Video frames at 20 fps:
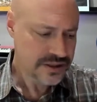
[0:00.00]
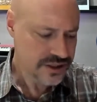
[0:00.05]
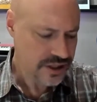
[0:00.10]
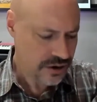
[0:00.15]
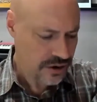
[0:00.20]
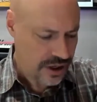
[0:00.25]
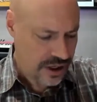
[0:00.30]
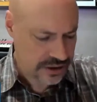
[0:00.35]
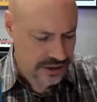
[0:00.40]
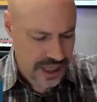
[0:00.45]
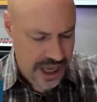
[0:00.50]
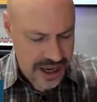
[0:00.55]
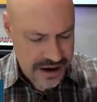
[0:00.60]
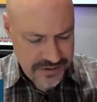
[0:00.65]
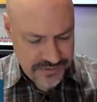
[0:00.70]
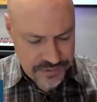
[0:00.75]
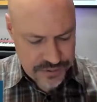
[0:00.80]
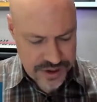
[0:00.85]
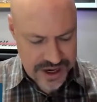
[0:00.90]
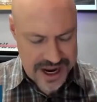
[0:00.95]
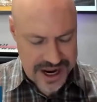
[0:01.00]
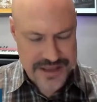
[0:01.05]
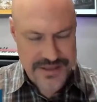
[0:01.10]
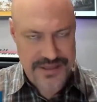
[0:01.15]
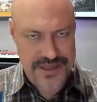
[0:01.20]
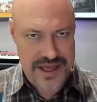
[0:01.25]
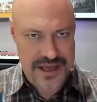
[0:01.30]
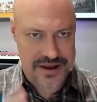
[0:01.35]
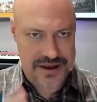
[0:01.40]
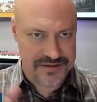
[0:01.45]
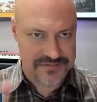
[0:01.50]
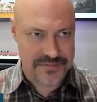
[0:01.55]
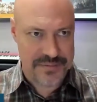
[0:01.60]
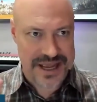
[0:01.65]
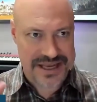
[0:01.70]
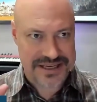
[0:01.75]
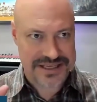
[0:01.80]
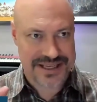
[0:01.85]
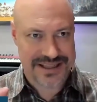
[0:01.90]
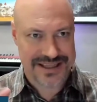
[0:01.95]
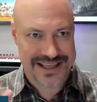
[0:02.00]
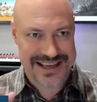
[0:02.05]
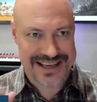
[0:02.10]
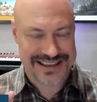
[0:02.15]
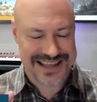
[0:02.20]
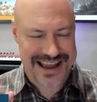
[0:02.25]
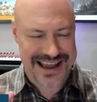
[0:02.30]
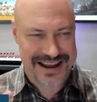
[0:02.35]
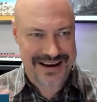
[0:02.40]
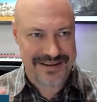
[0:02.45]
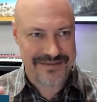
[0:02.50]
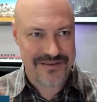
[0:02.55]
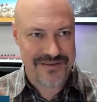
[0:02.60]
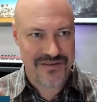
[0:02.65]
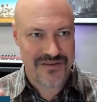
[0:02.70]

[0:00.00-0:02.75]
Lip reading: So a lot of what I think of mentally, like